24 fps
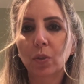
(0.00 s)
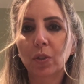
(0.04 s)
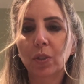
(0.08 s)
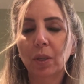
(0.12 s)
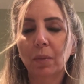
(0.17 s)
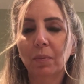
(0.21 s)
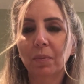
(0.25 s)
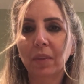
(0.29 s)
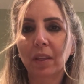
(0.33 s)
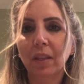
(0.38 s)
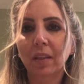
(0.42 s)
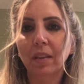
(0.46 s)

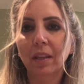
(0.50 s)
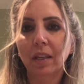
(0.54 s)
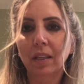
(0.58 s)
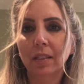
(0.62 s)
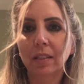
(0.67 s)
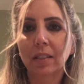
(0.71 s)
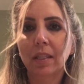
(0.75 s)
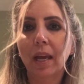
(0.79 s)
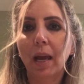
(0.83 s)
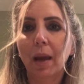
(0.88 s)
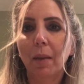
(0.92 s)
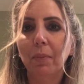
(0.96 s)
something
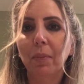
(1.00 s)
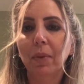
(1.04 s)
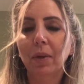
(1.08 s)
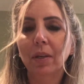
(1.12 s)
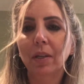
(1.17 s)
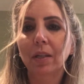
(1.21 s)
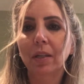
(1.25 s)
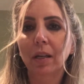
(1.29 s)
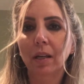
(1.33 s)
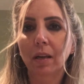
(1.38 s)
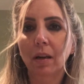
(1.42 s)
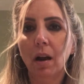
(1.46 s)
that's
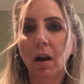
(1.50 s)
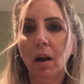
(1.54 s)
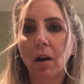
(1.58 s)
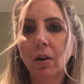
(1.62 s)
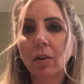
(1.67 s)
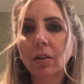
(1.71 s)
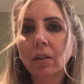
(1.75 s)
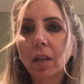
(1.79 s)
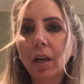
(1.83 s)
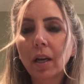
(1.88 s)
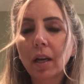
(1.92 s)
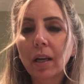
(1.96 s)
happened in
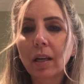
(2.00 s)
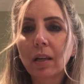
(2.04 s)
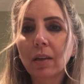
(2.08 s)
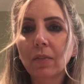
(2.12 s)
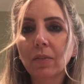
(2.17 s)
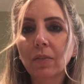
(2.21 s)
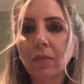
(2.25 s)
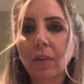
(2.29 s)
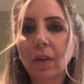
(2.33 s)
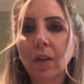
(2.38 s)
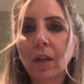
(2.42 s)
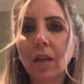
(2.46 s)
our
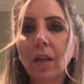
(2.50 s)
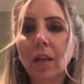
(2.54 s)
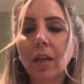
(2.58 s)
life,